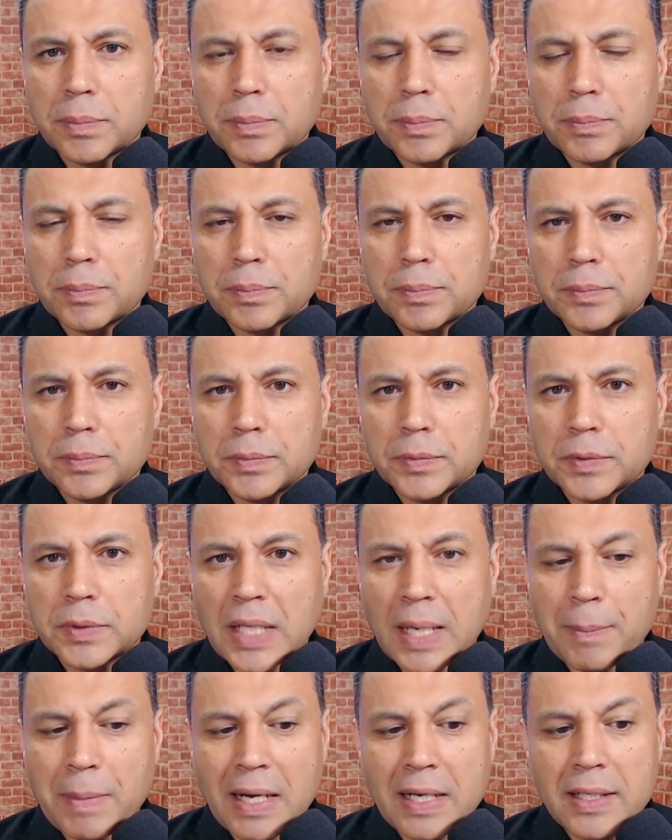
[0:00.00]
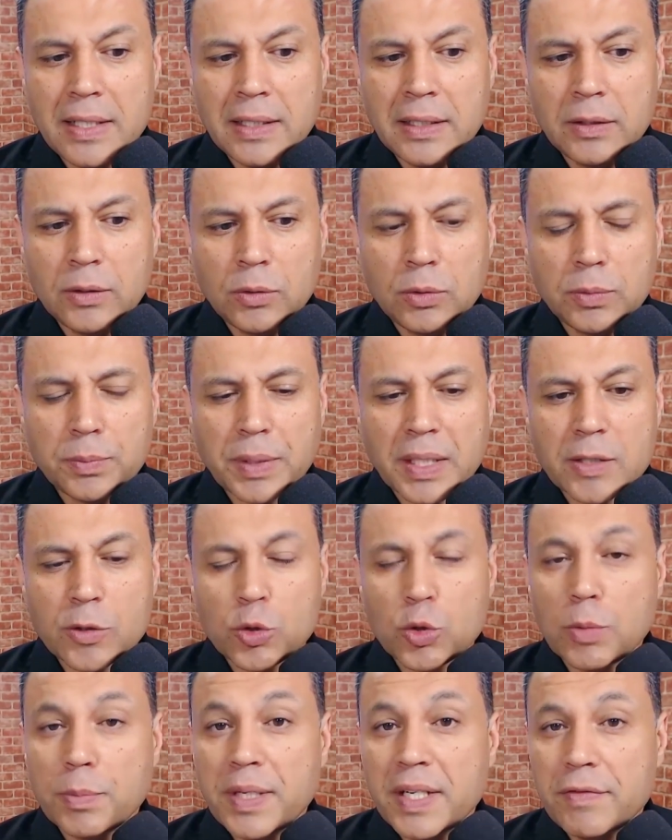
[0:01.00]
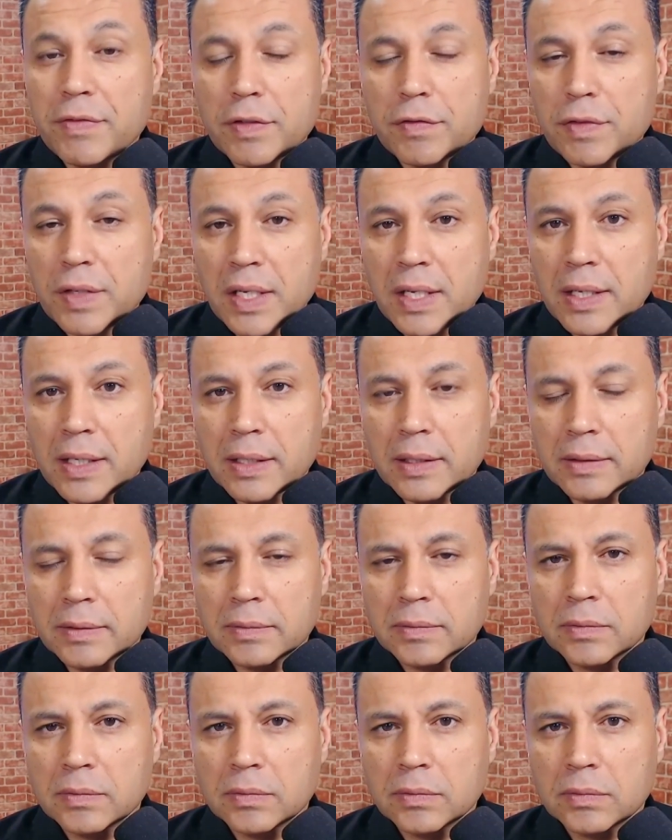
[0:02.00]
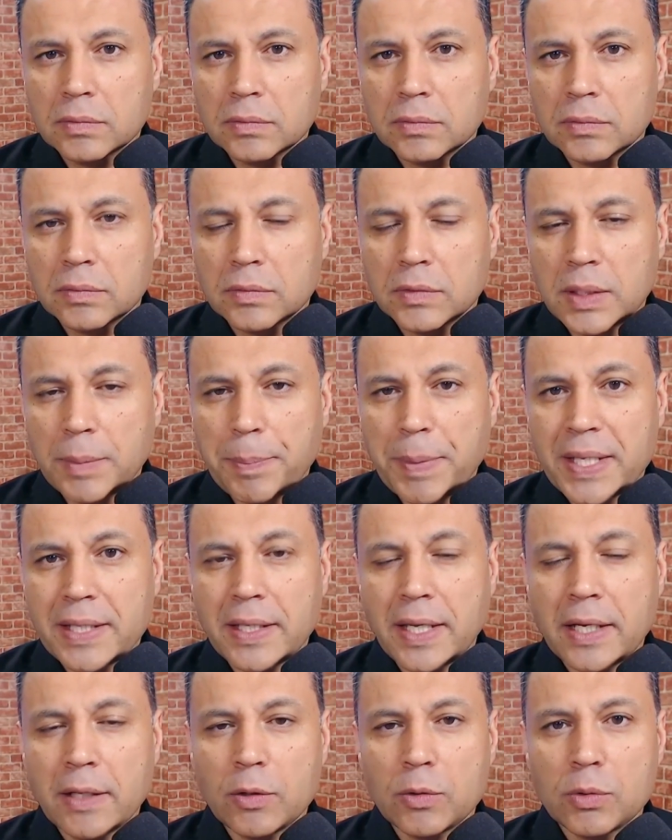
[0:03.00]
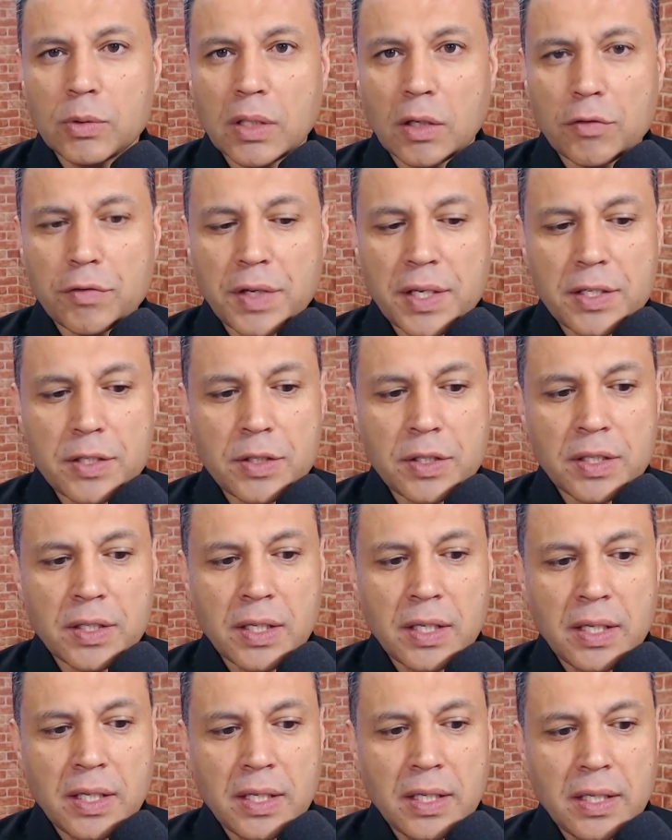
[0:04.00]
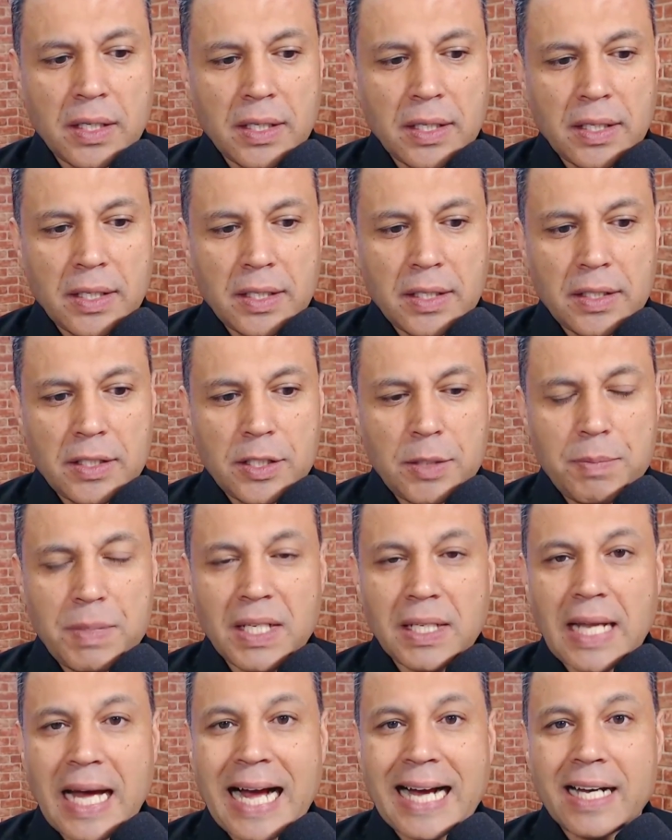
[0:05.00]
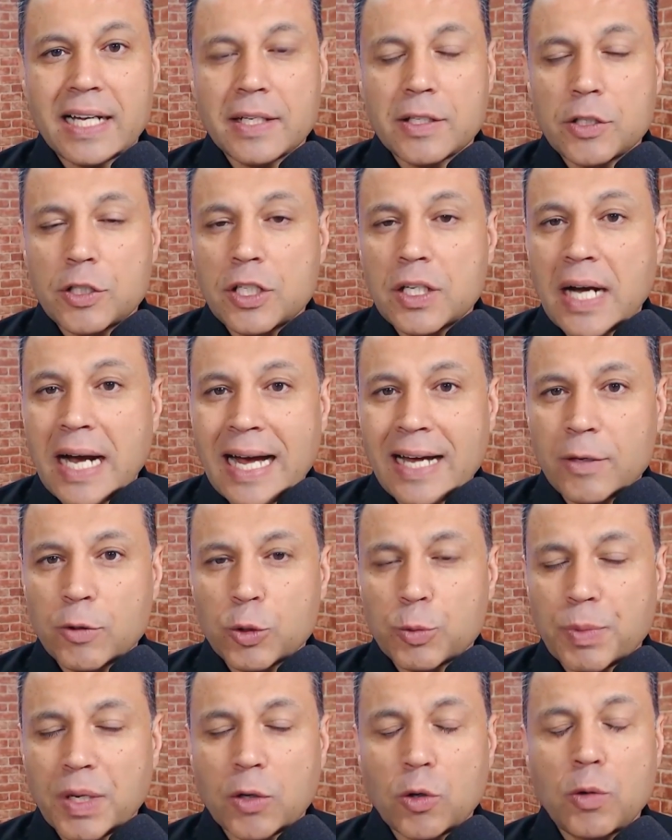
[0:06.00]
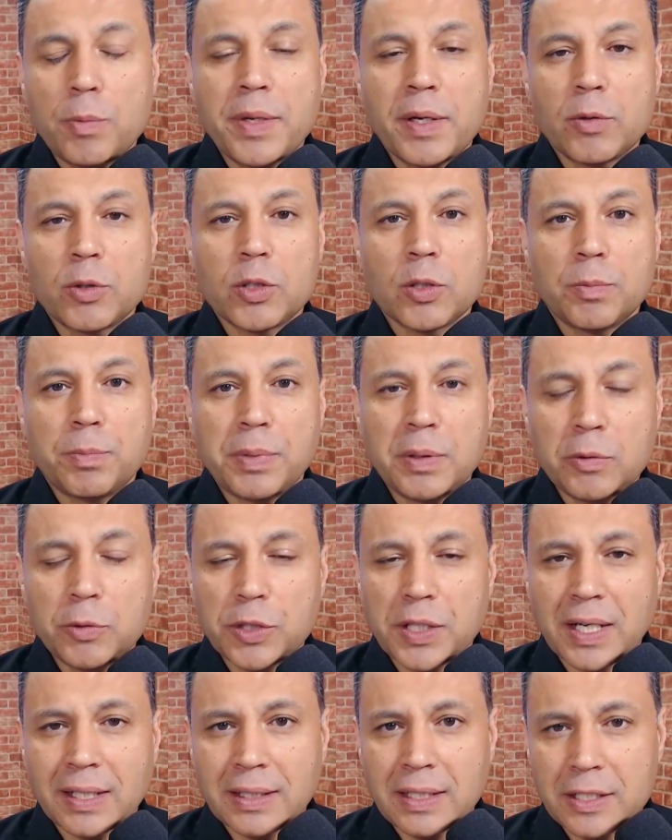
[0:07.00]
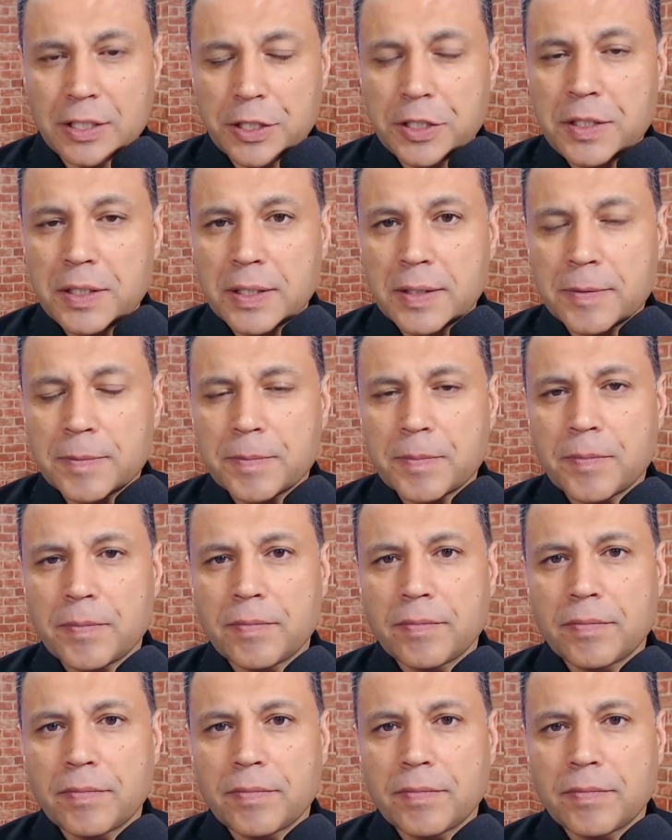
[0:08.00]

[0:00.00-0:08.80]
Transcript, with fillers: working to survive, depending possibly on daily miracles to eat your daily bread.